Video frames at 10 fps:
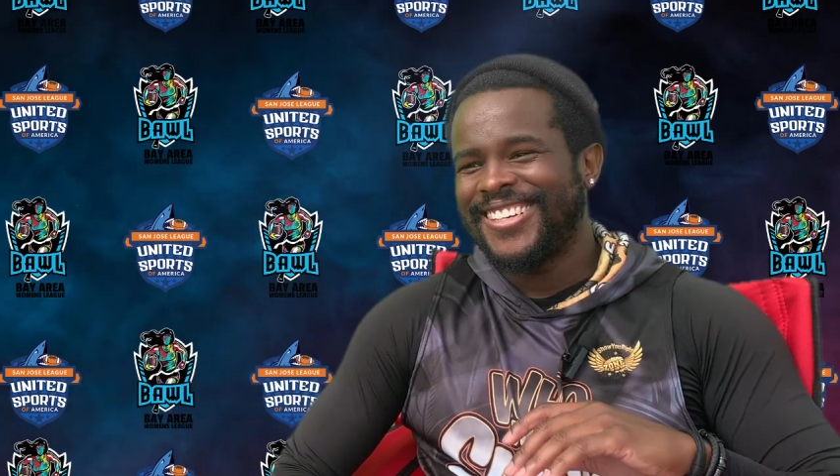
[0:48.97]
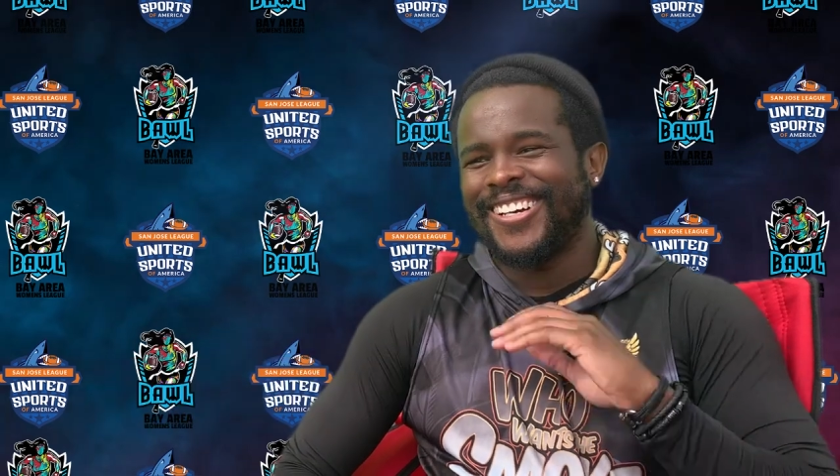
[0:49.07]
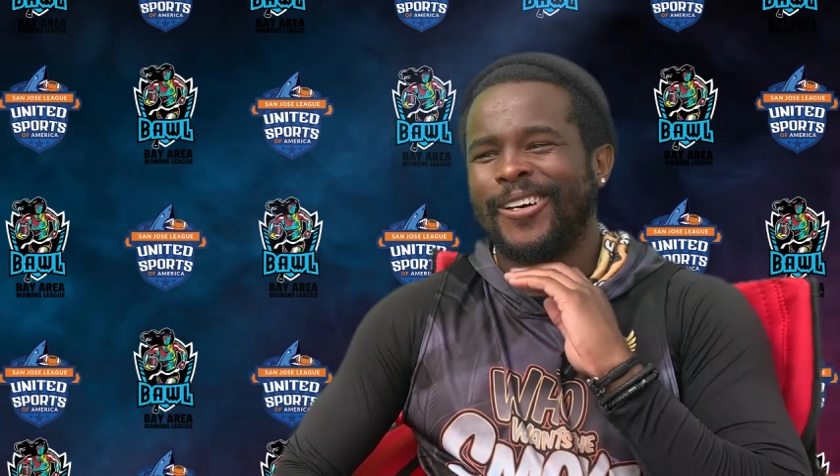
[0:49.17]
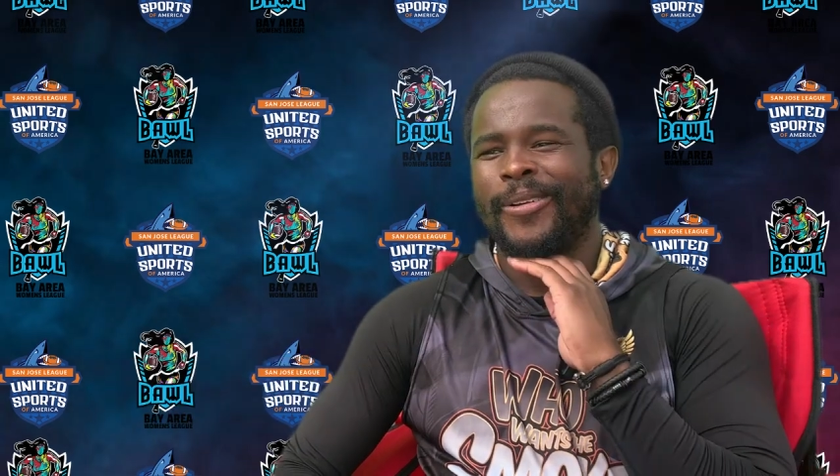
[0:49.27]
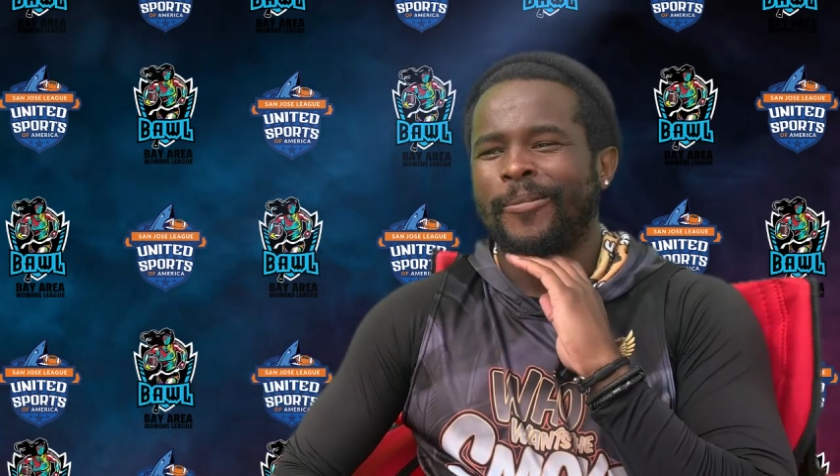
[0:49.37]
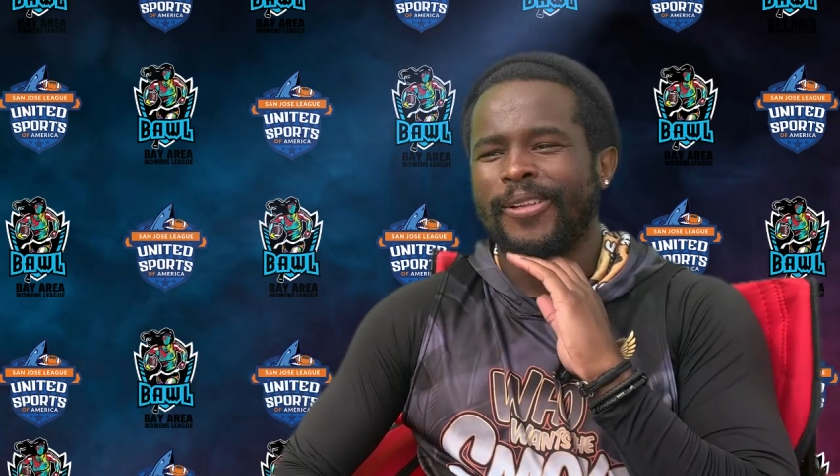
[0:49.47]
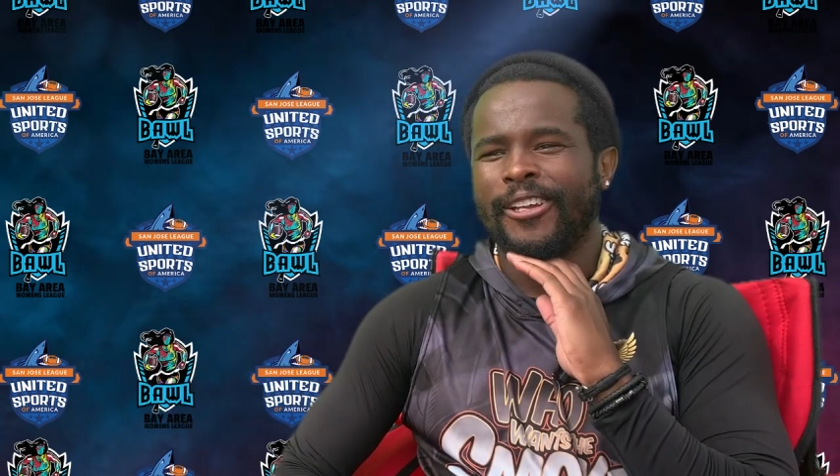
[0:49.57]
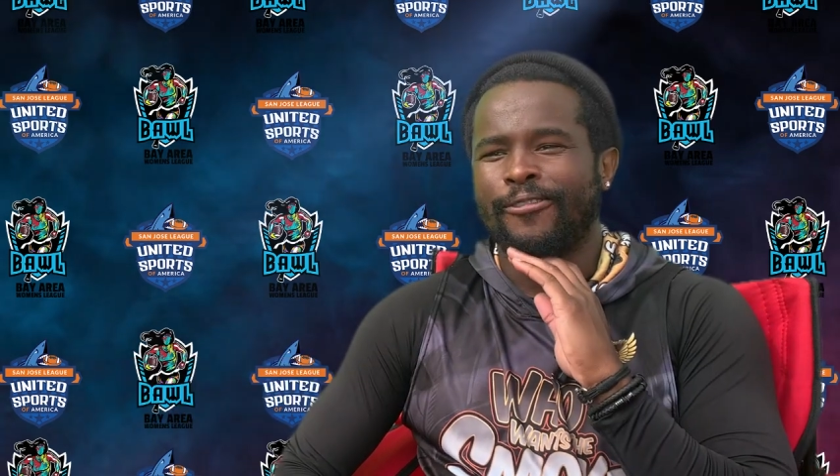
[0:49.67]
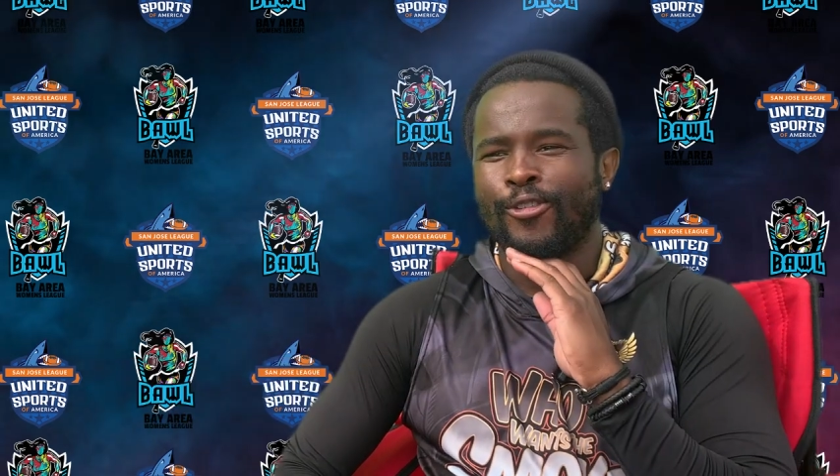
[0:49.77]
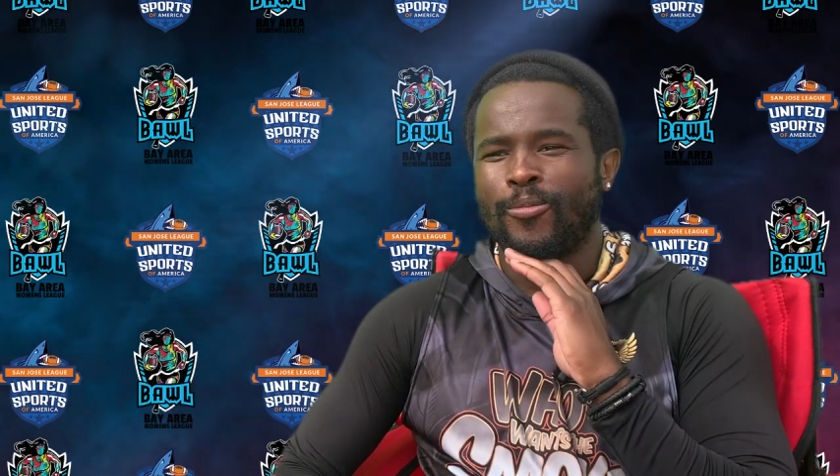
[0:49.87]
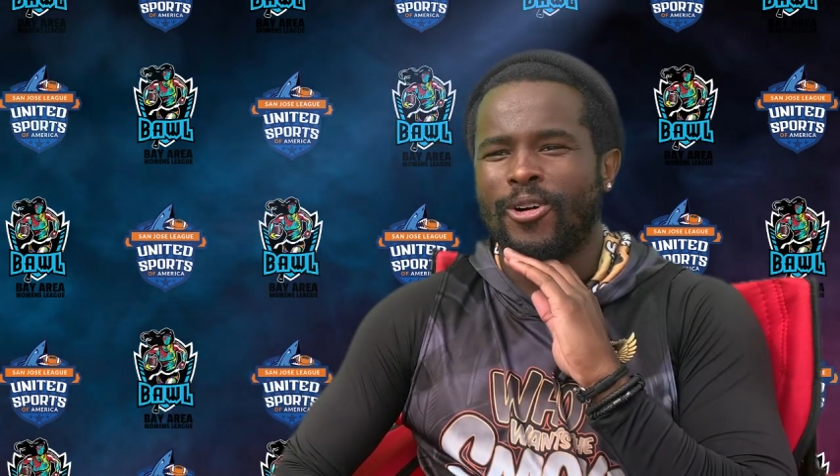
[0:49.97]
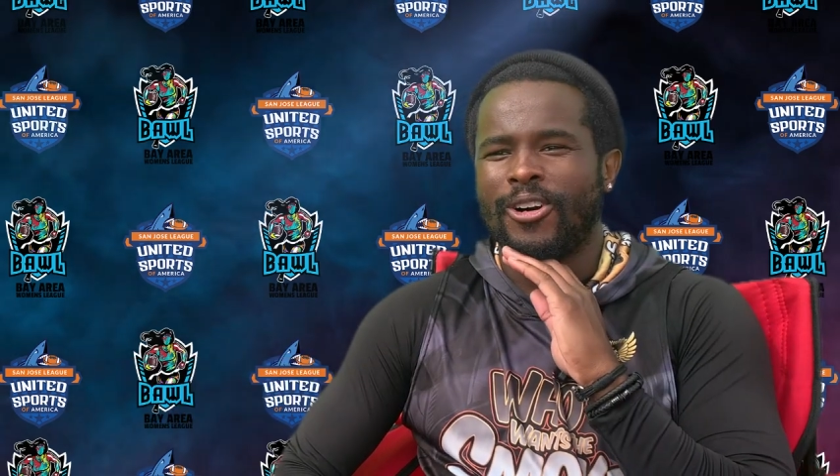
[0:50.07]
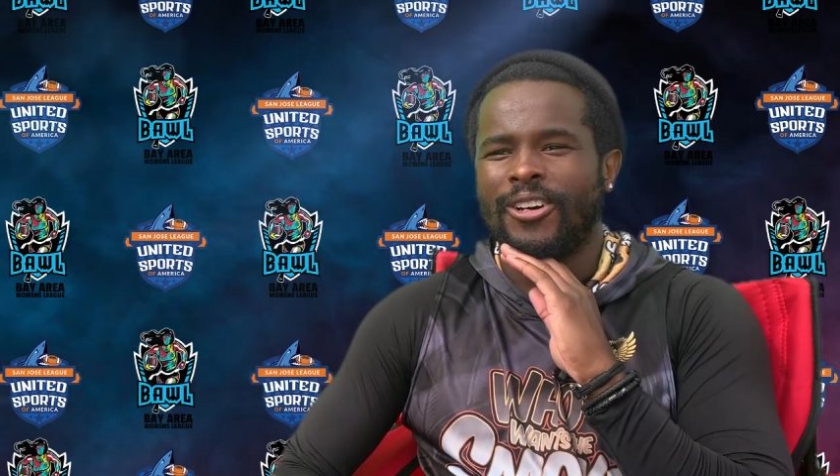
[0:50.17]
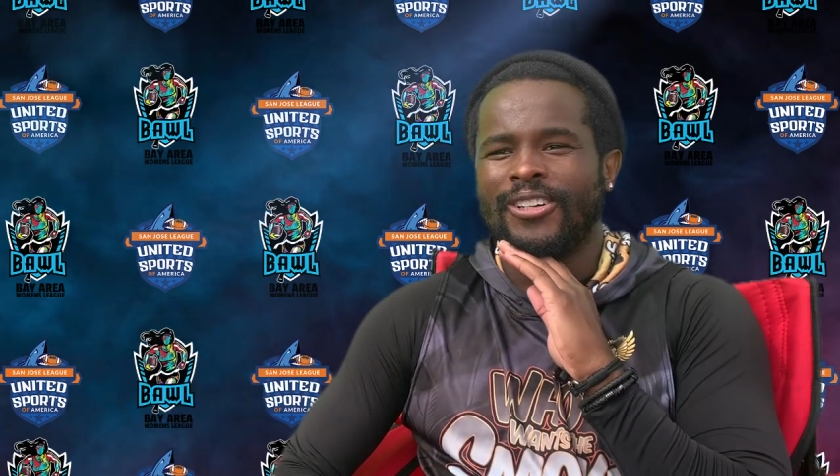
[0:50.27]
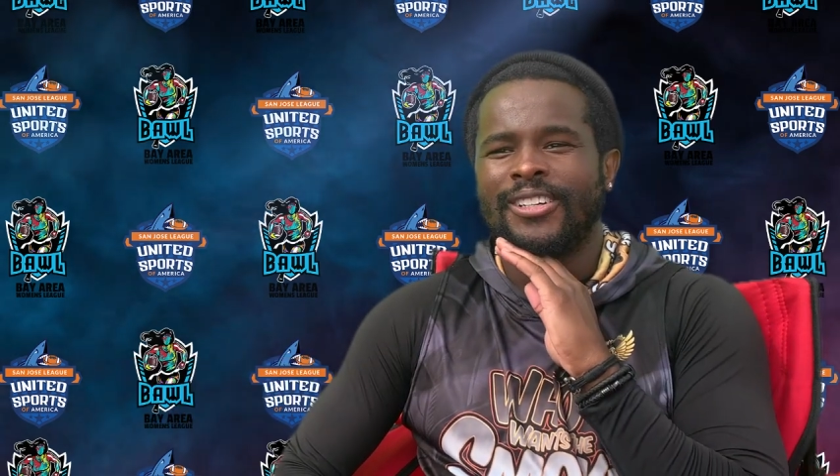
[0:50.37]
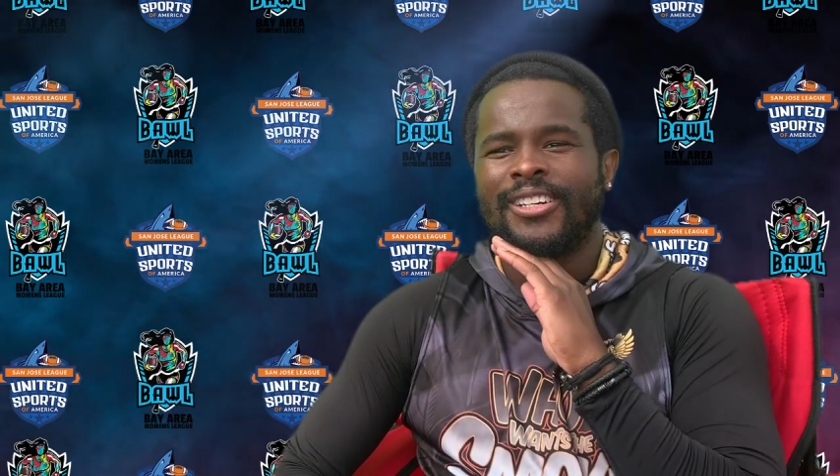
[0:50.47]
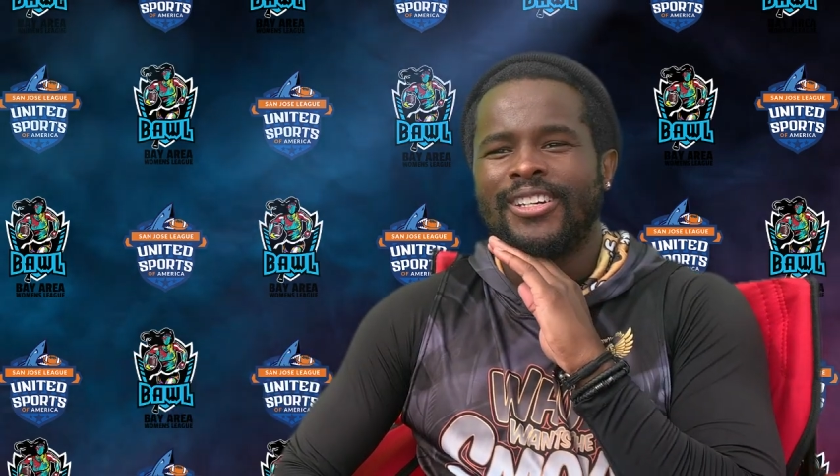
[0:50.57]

And I played football.